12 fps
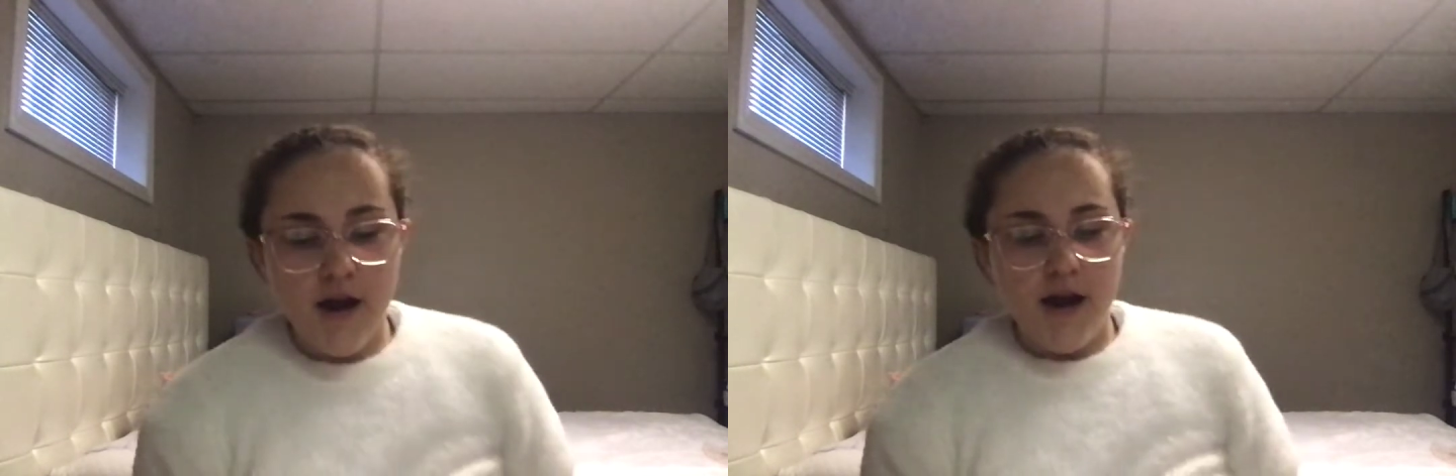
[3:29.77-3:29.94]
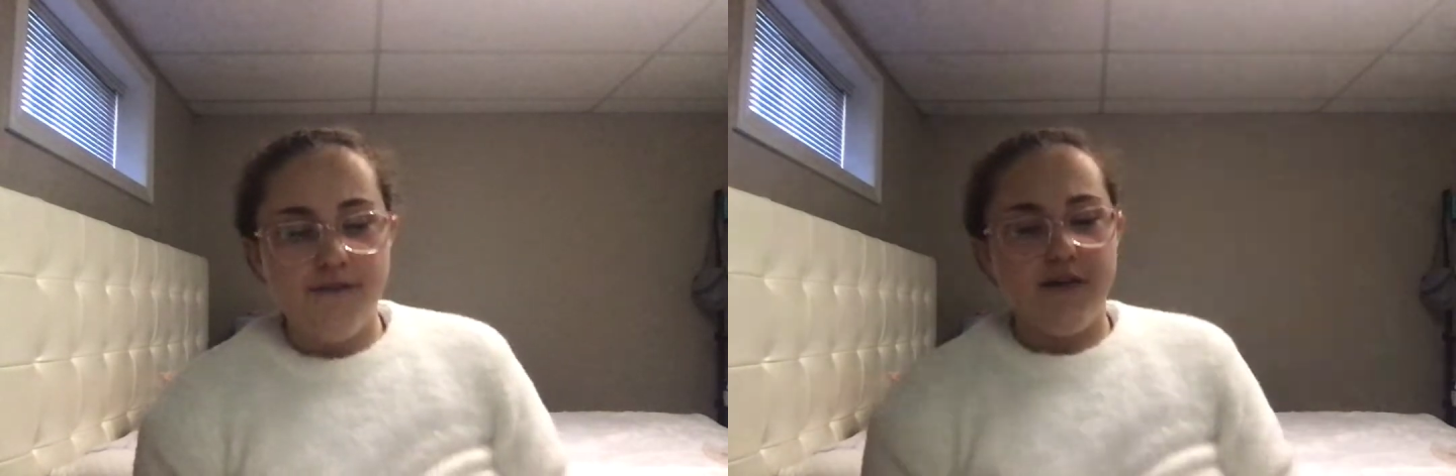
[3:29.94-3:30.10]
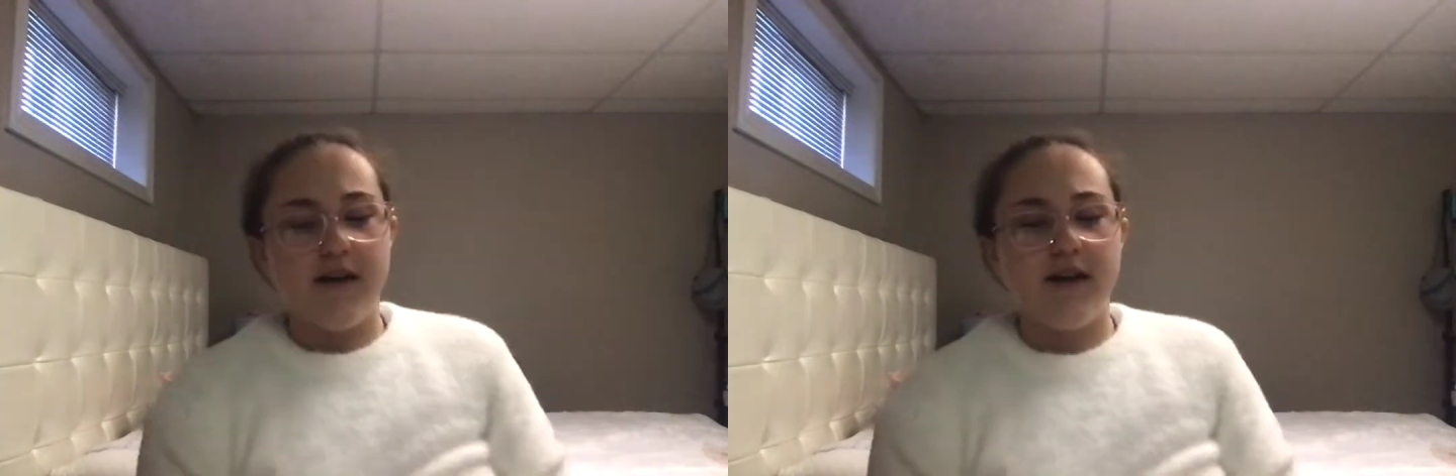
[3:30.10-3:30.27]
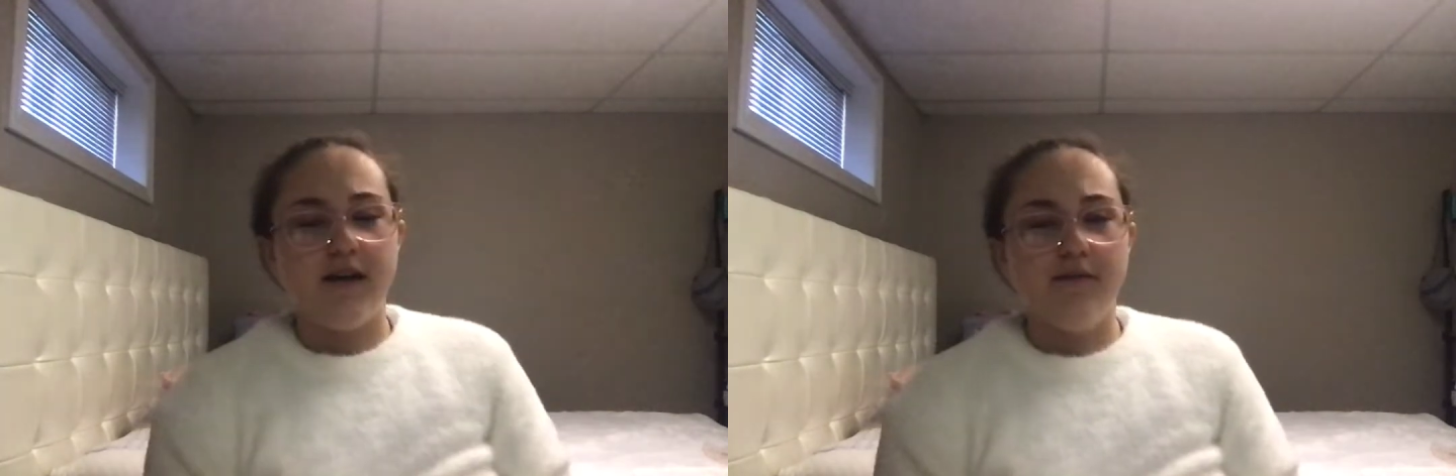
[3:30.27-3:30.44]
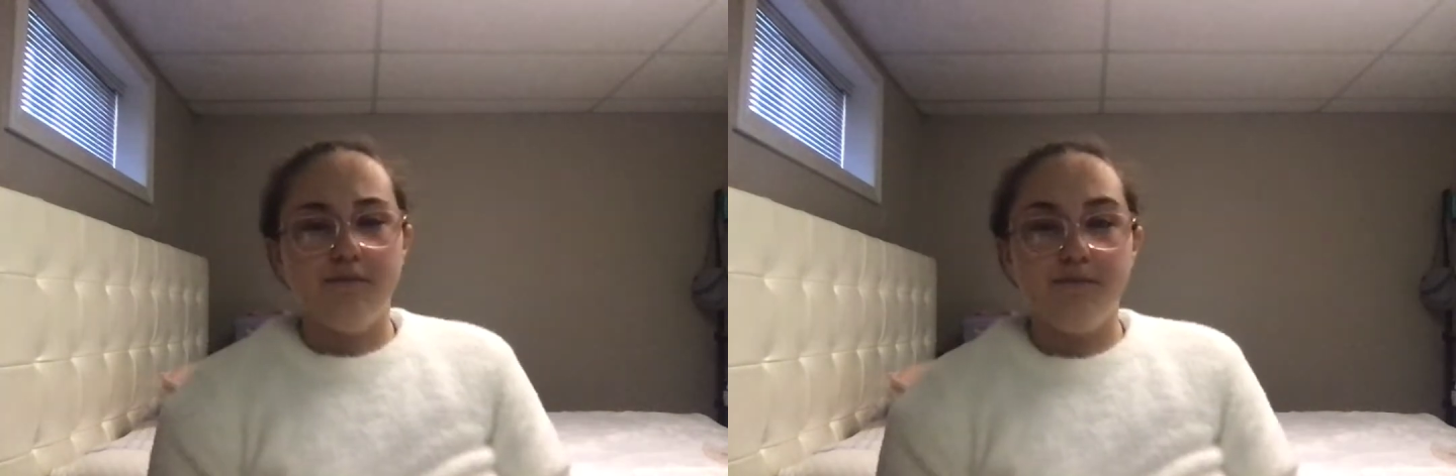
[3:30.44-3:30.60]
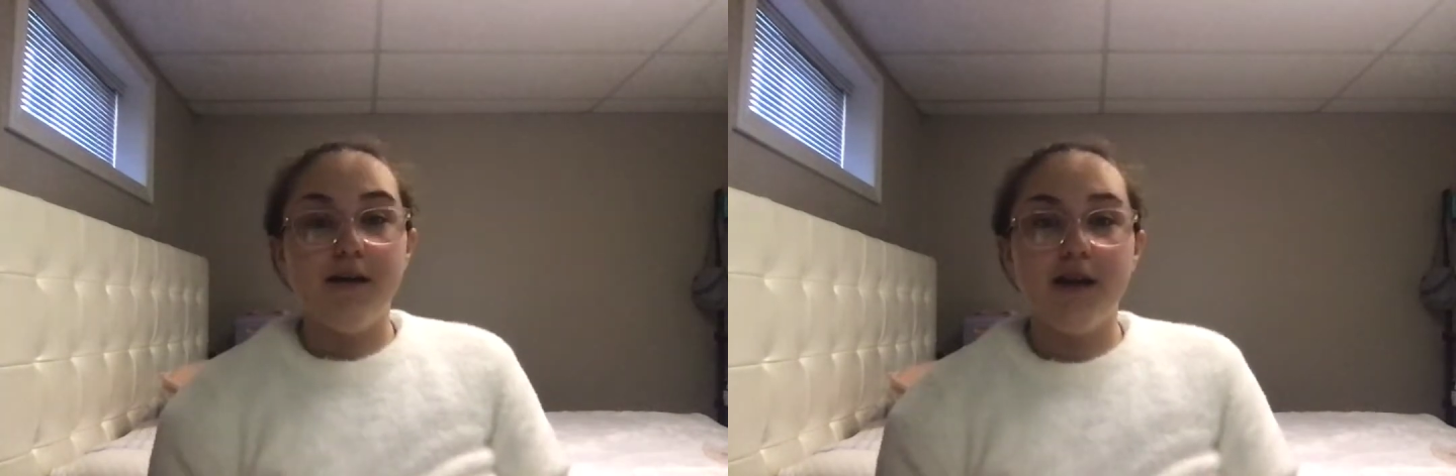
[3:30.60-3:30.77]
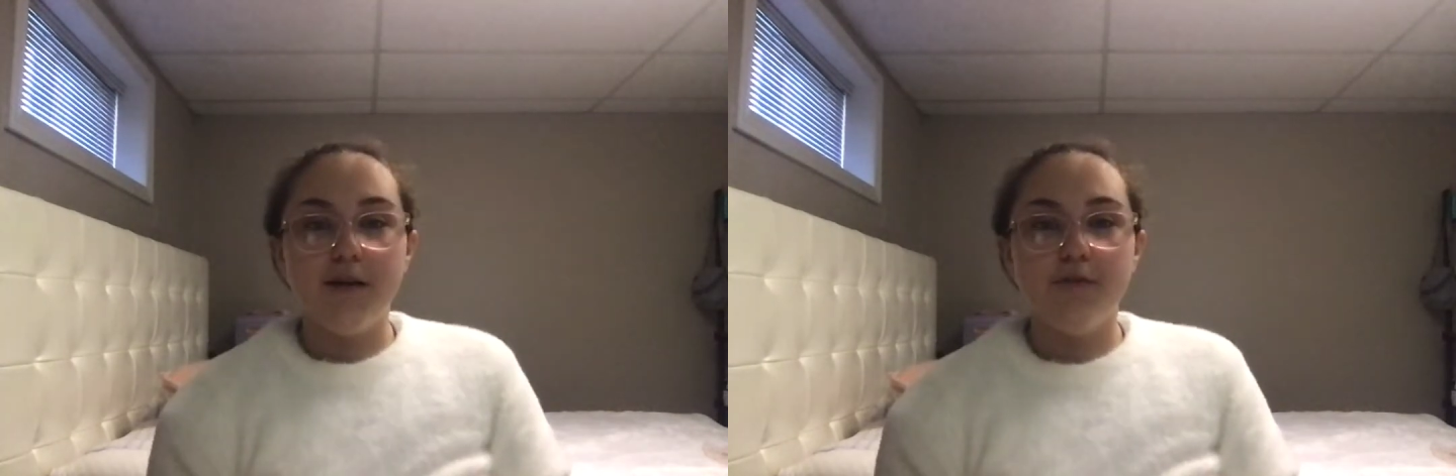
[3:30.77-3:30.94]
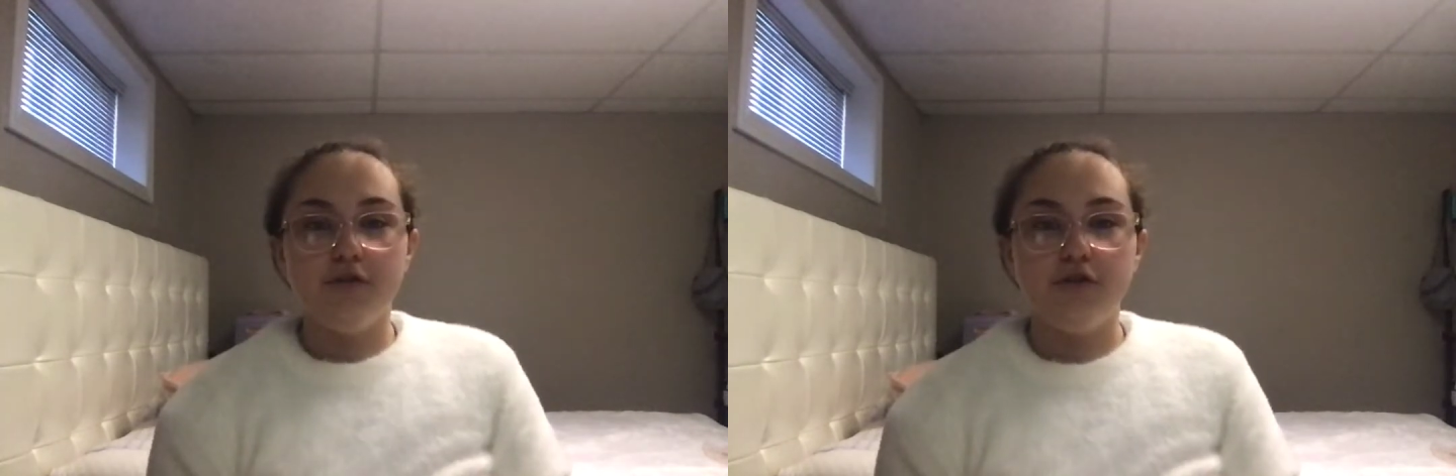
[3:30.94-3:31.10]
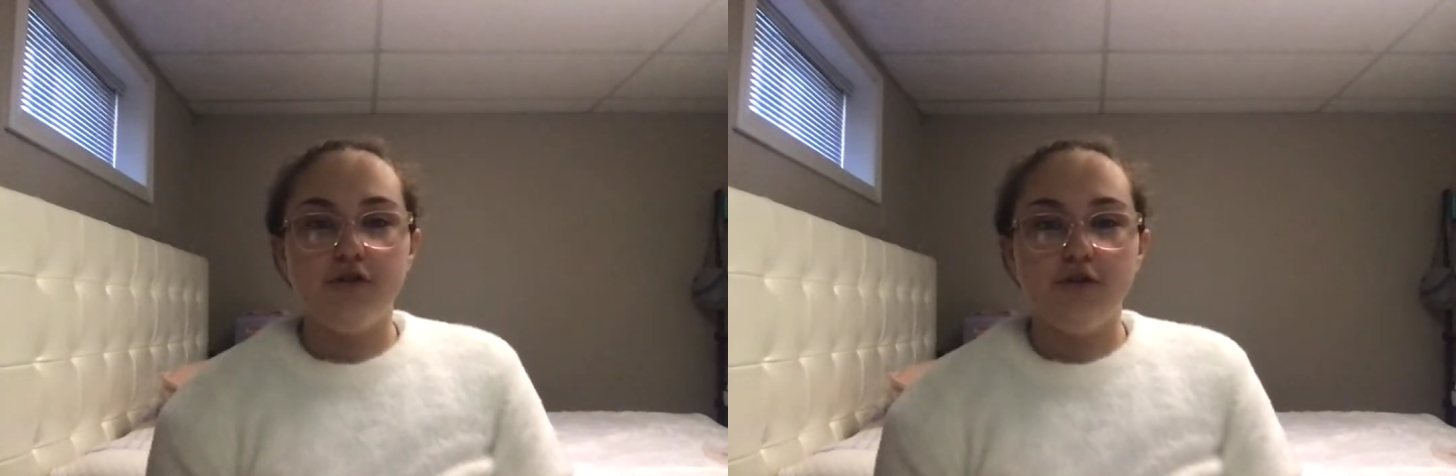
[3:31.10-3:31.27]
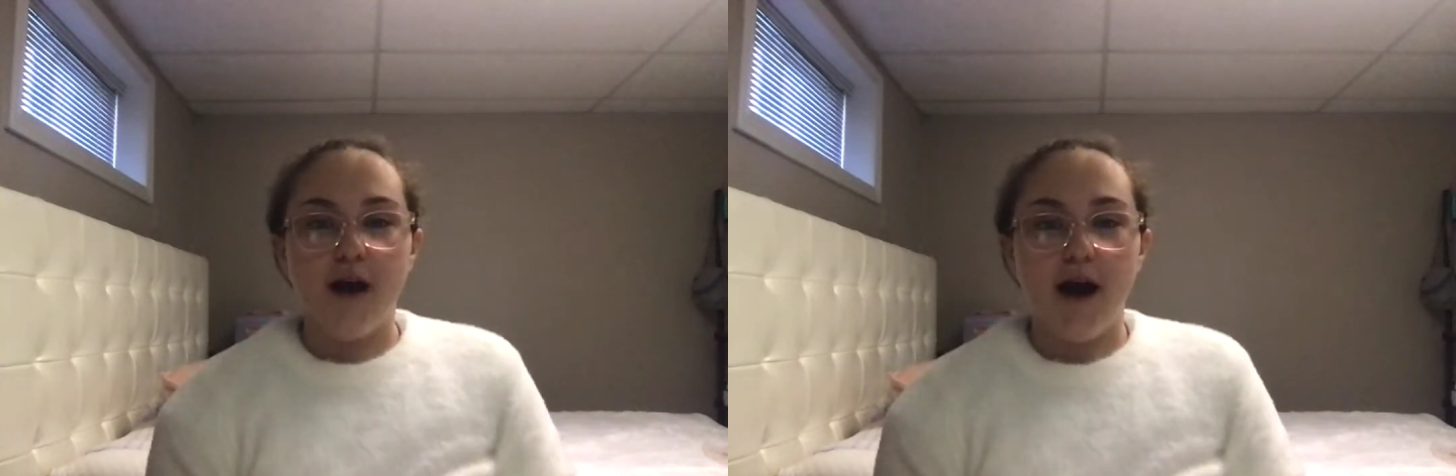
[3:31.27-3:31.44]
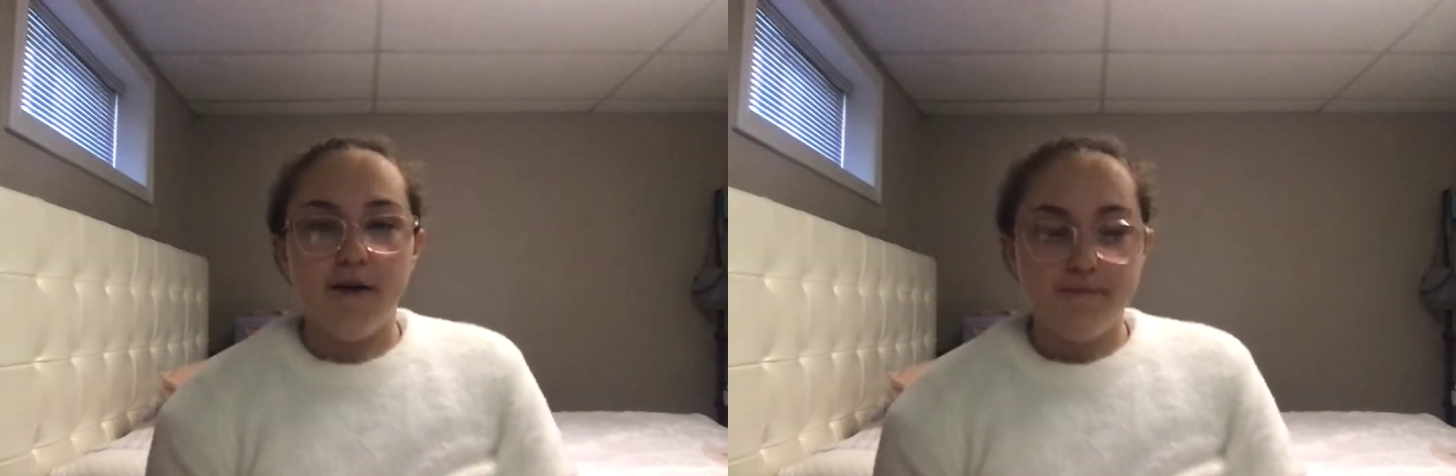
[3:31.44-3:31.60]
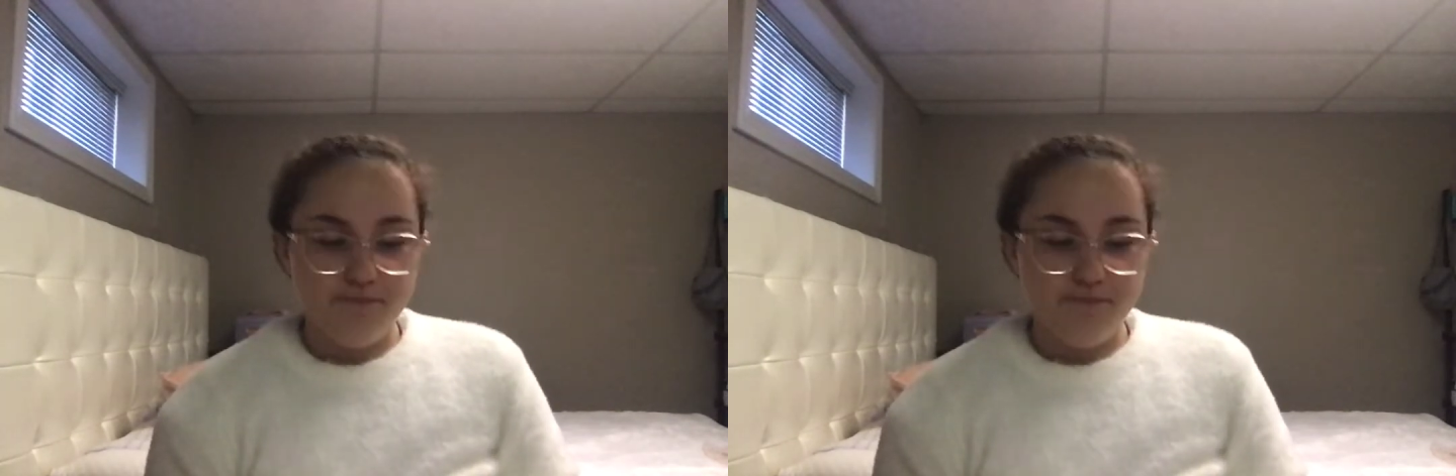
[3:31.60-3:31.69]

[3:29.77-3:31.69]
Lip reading: if he can be able to do that,